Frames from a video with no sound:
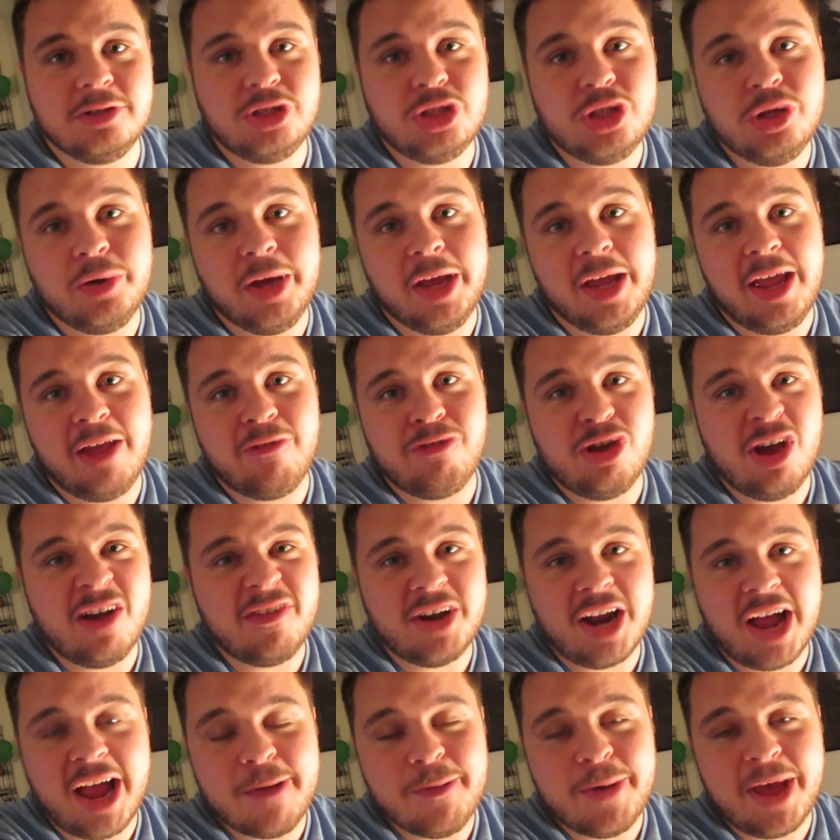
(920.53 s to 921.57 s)
Do it. If you have
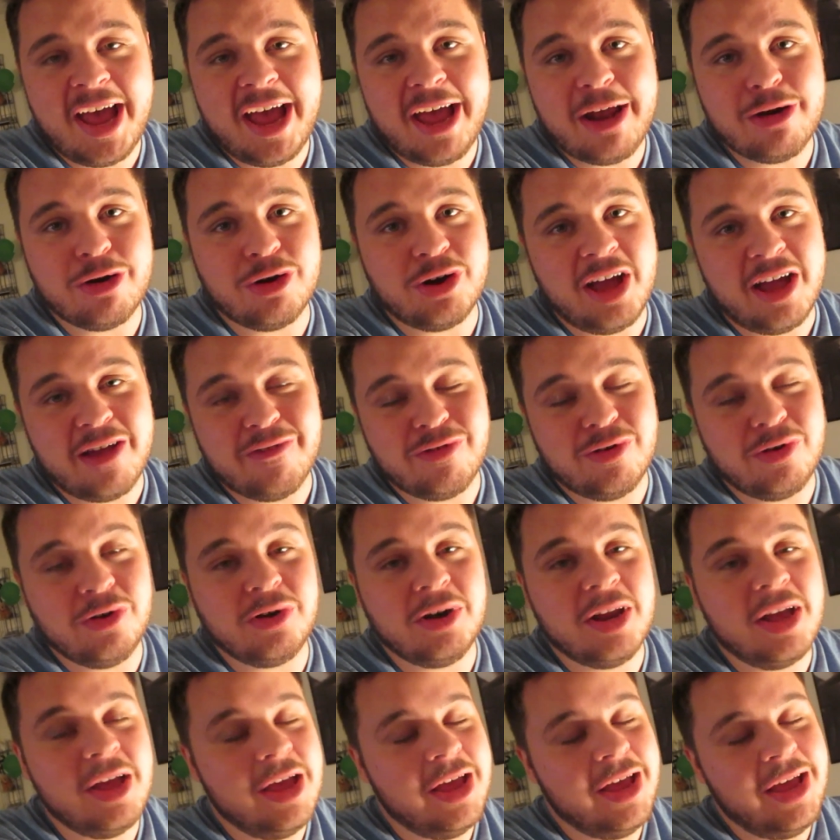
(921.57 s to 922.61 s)
an iPad or an
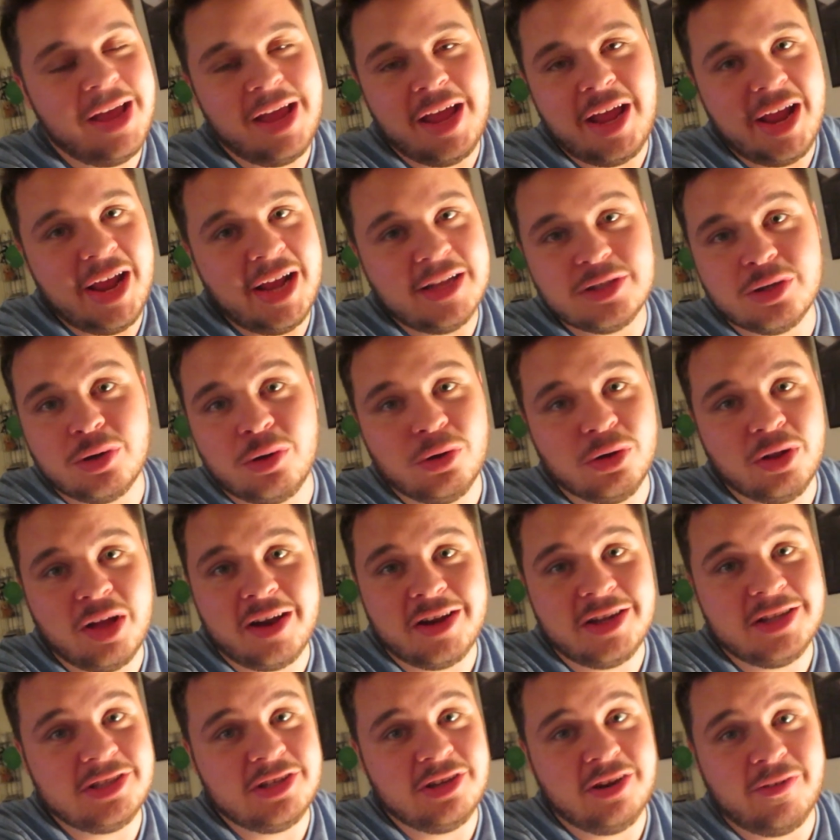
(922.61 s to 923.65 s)
iPhone, it's a whole
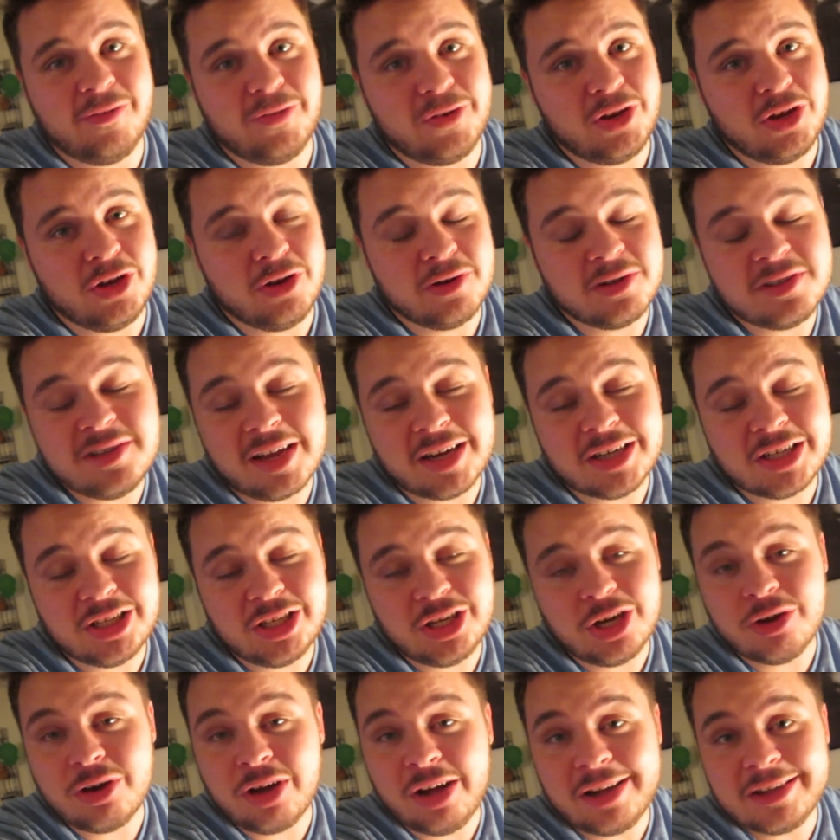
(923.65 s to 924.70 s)
lot easier for you. It's actually
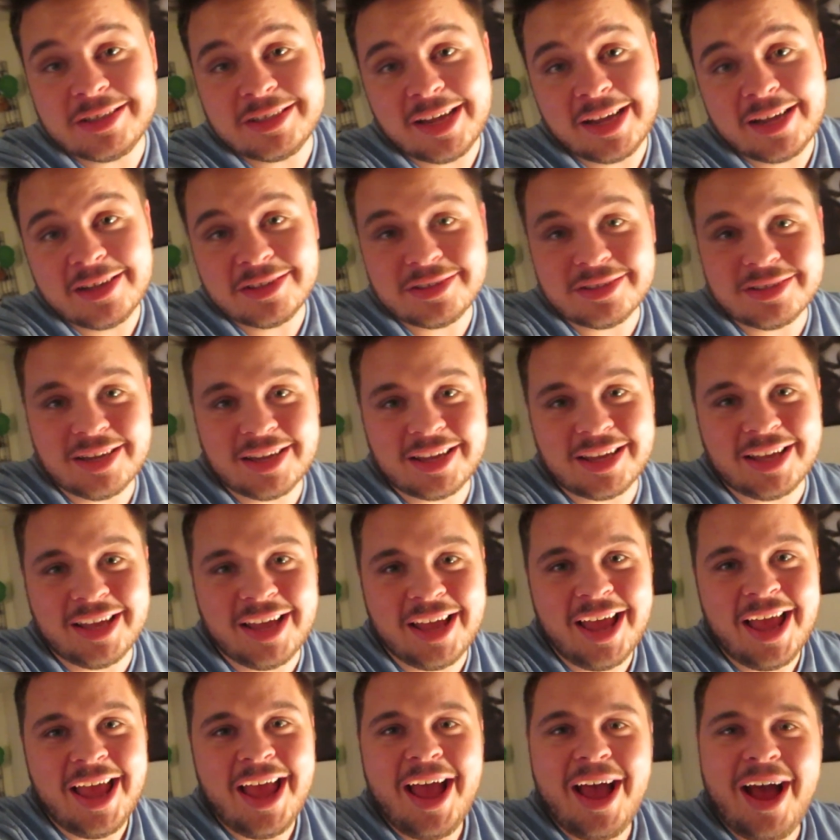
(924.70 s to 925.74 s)
no contest.
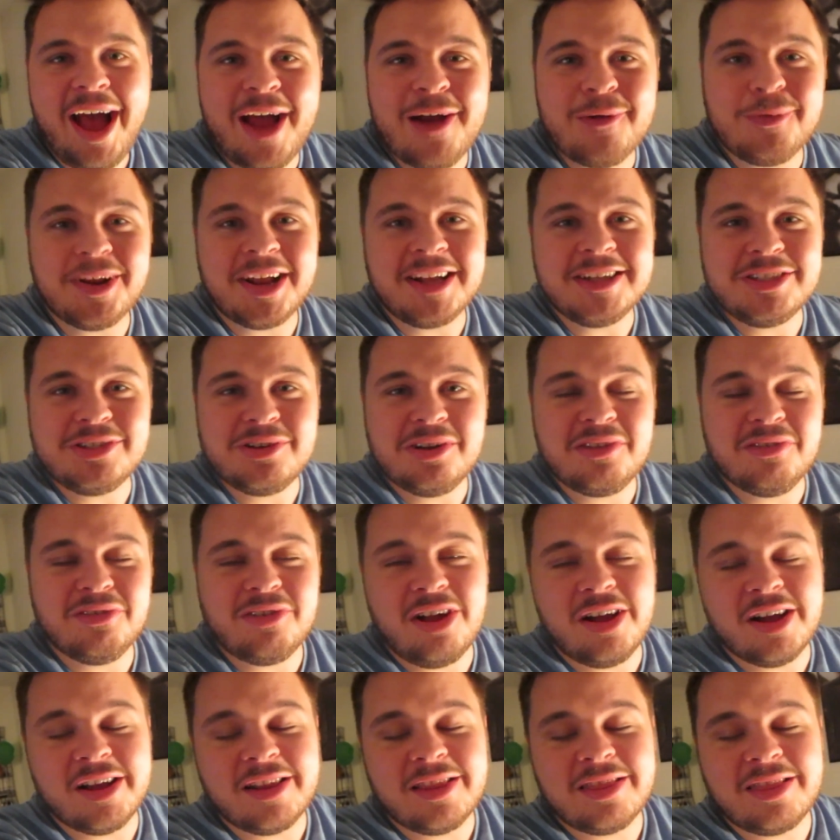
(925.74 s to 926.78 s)
I hope you guys enjoyed the
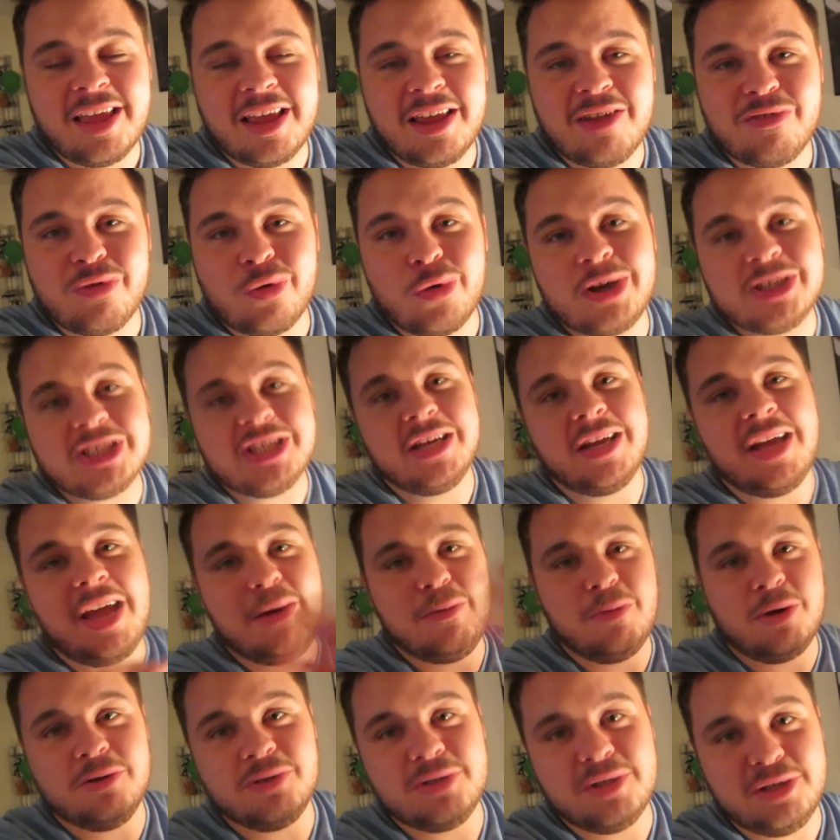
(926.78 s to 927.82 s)
vlog. Thank you for watching,
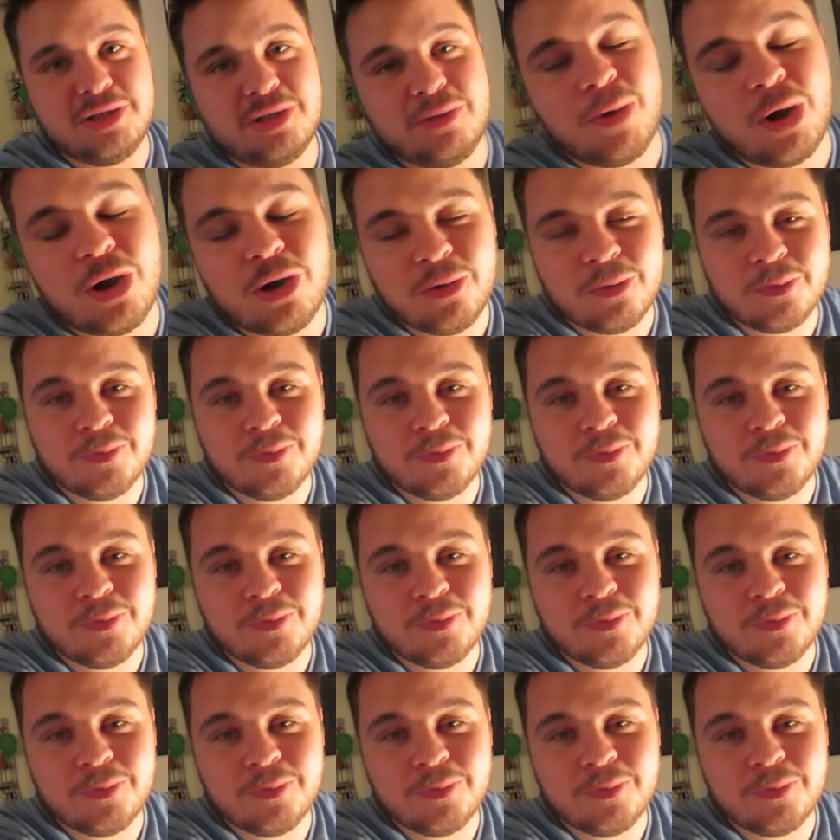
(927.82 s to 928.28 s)
and we will see you tomorrow.